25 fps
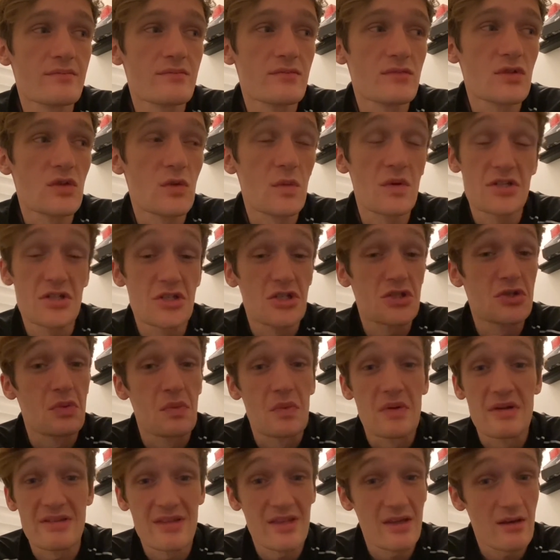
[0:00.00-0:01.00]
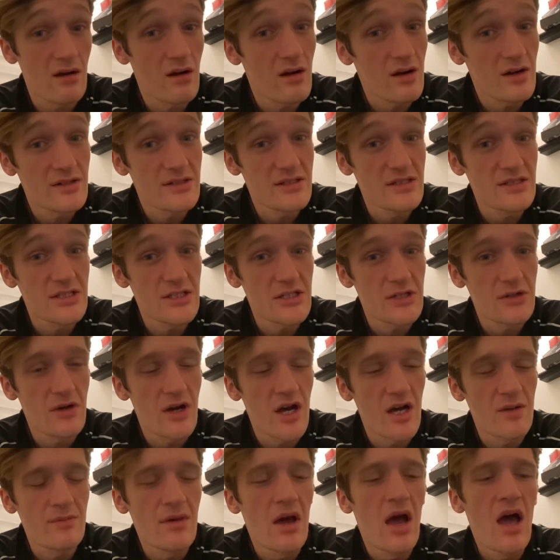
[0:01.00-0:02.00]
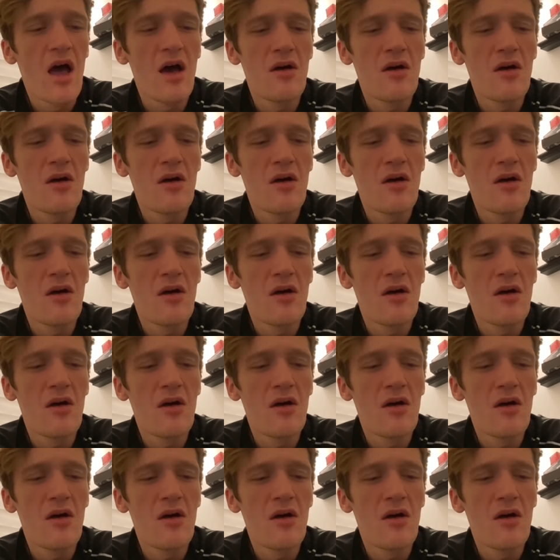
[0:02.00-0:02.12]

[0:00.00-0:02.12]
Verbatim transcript: which is really hard to do, um,